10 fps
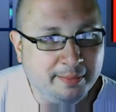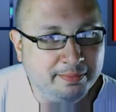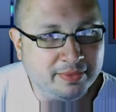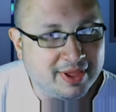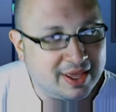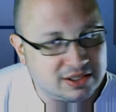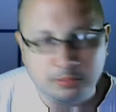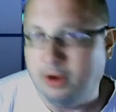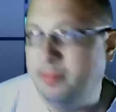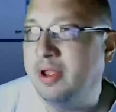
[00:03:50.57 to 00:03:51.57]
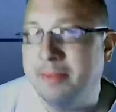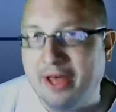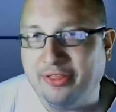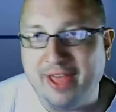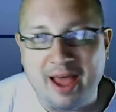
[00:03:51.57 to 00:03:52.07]
Get some ribbing about
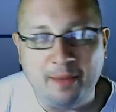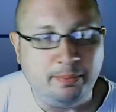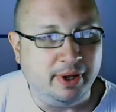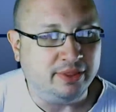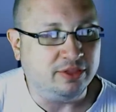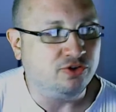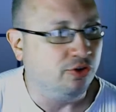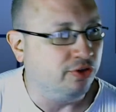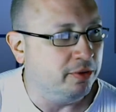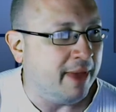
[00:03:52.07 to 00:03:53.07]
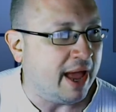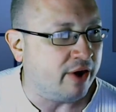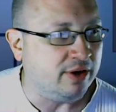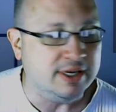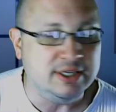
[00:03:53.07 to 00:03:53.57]
that, but the truth of the
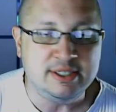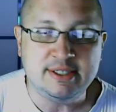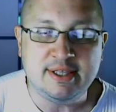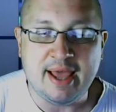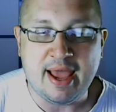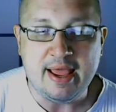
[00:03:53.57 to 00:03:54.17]
matter is that